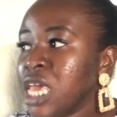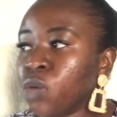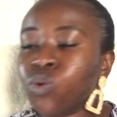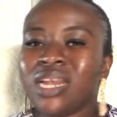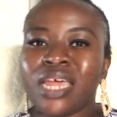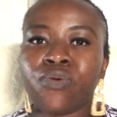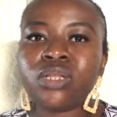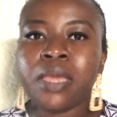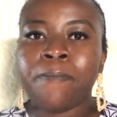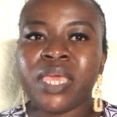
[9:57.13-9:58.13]
it would
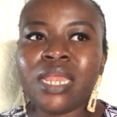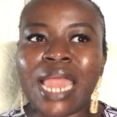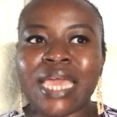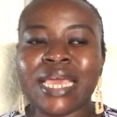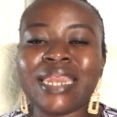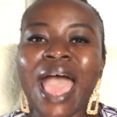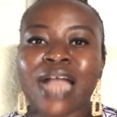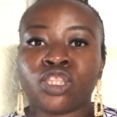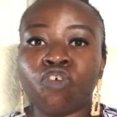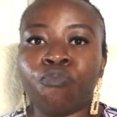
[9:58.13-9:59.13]
literally be like an
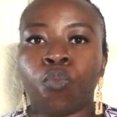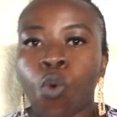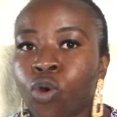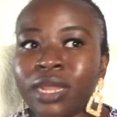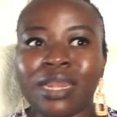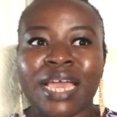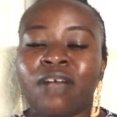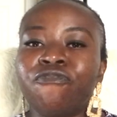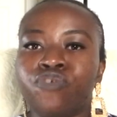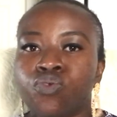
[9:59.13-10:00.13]
act of mourning, like
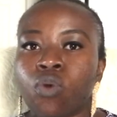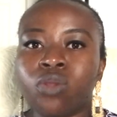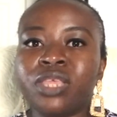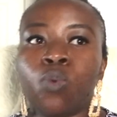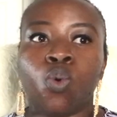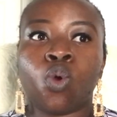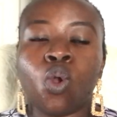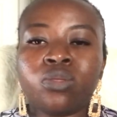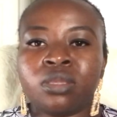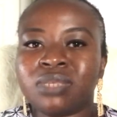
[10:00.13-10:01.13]
a funeral. They will
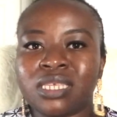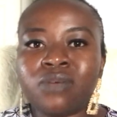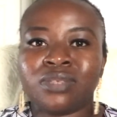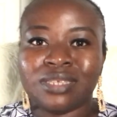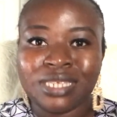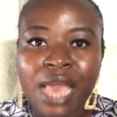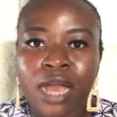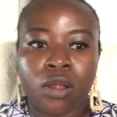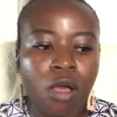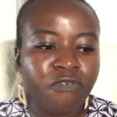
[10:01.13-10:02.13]
clothe themselves in
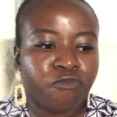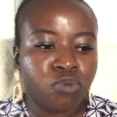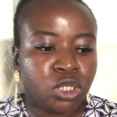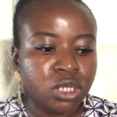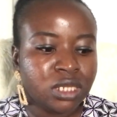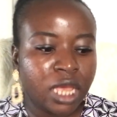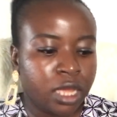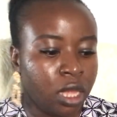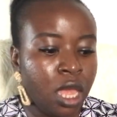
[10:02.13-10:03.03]
sackcloth, which is like